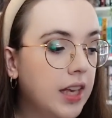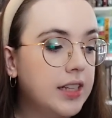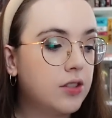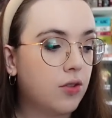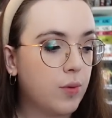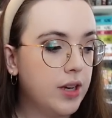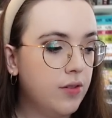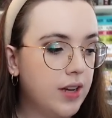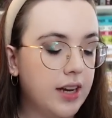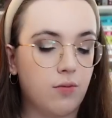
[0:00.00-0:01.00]
It's
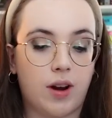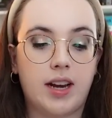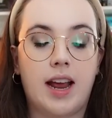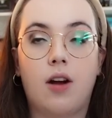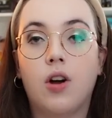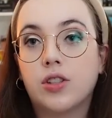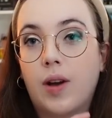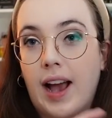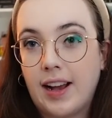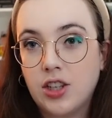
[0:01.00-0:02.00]
3:09 right now. So
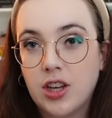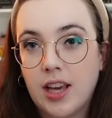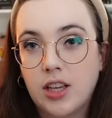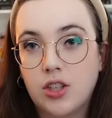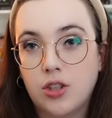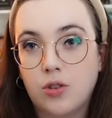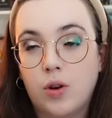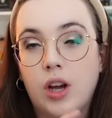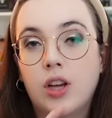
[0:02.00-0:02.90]
actually I could do